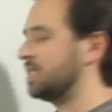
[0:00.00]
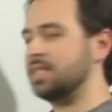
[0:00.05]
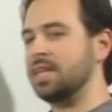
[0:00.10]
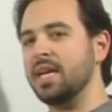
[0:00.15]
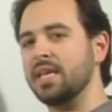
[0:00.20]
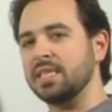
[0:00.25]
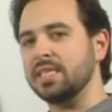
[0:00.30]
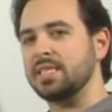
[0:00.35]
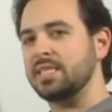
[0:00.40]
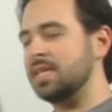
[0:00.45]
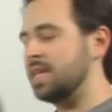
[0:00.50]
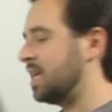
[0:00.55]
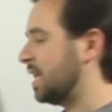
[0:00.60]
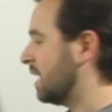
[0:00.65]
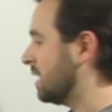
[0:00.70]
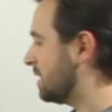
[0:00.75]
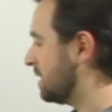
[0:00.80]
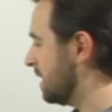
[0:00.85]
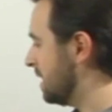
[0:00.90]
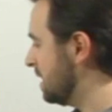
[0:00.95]
sense.
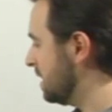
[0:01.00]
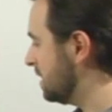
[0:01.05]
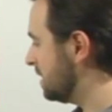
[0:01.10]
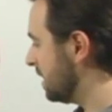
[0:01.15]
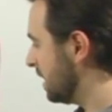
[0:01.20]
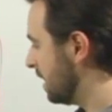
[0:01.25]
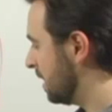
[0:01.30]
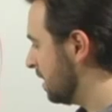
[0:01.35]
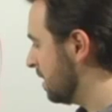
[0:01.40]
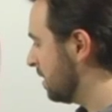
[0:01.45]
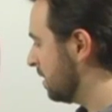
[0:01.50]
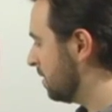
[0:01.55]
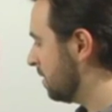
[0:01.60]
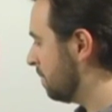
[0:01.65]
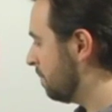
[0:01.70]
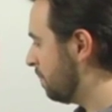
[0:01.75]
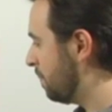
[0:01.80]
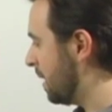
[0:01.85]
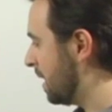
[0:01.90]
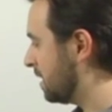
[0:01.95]
It's easy.
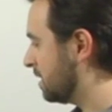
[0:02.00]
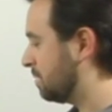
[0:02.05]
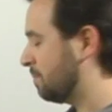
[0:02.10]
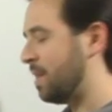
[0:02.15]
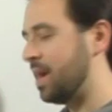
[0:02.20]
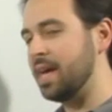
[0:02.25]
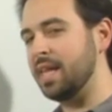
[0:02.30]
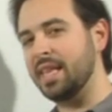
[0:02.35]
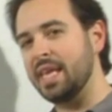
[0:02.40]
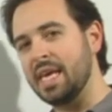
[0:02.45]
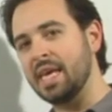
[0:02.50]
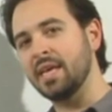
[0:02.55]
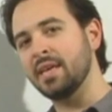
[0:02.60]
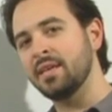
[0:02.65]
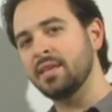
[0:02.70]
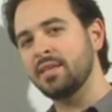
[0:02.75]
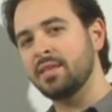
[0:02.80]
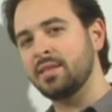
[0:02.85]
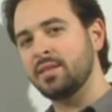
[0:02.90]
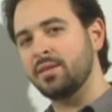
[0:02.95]
Big smiley,
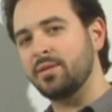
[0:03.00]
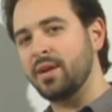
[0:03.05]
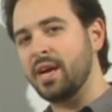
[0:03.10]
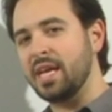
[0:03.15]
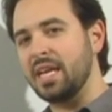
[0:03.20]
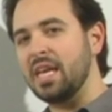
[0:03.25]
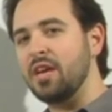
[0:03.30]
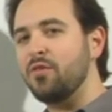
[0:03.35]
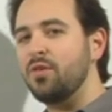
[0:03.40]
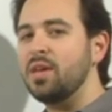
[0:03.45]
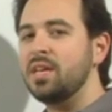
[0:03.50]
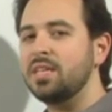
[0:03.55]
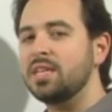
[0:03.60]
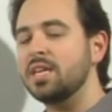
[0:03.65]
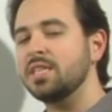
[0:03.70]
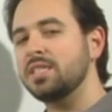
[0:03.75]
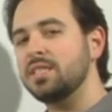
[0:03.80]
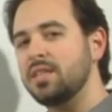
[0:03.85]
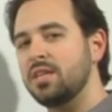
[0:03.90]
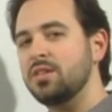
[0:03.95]
right? If he
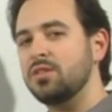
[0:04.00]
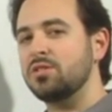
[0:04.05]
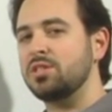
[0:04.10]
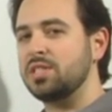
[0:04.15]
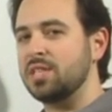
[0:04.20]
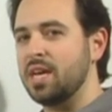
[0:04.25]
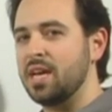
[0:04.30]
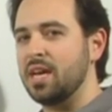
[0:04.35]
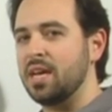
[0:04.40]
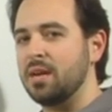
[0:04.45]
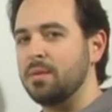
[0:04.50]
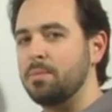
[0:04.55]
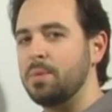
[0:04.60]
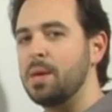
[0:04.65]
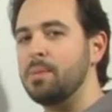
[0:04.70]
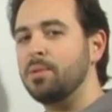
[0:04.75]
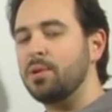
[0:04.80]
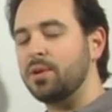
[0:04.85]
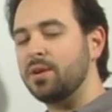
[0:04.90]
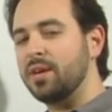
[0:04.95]
doesn't understand,
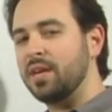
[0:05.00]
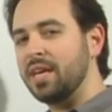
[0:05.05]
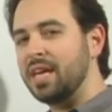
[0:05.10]
people are going